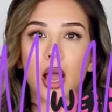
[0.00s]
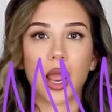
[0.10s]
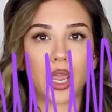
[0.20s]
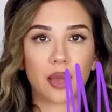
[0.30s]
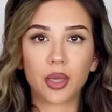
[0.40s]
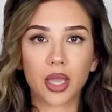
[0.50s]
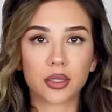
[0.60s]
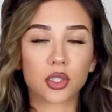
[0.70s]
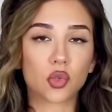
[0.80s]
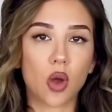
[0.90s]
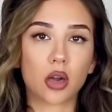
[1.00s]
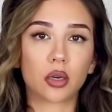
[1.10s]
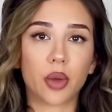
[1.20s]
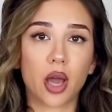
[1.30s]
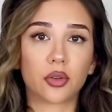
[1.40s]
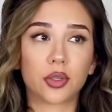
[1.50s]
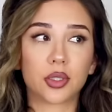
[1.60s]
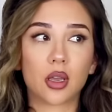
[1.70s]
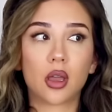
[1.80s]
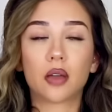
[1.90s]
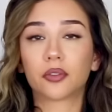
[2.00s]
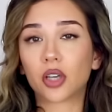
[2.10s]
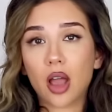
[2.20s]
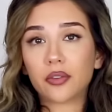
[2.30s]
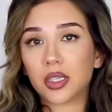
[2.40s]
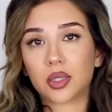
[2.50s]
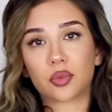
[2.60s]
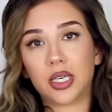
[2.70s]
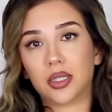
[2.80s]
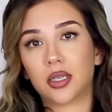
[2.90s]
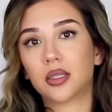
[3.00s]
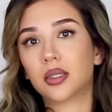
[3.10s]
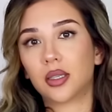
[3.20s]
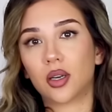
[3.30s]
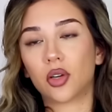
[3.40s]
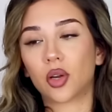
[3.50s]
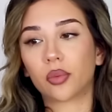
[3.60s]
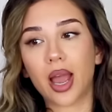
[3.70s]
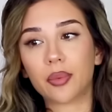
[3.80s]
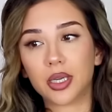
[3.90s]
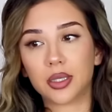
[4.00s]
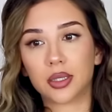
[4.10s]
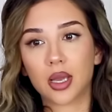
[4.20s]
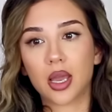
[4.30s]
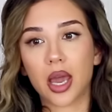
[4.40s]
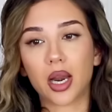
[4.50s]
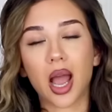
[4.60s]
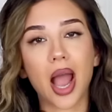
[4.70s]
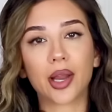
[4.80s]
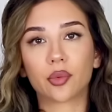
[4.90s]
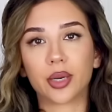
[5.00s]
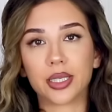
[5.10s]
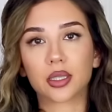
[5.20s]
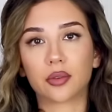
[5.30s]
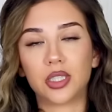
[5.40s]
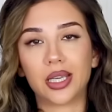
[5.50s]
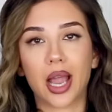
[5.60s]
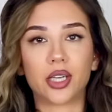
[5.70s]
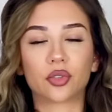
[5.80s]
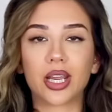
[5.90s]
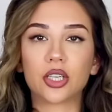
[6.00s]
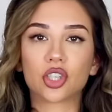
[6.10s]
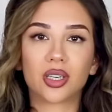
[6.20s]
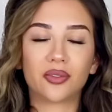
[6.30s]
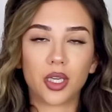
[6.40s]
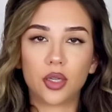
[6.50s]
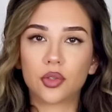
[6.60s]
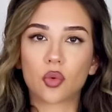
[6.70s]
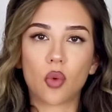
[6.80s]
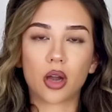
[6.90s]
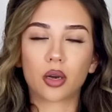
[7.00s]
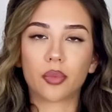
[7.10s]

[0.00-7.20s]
I am against water bottles for obvious reasons. You know, your rabbit is at a higher risk of dehydration if they use a water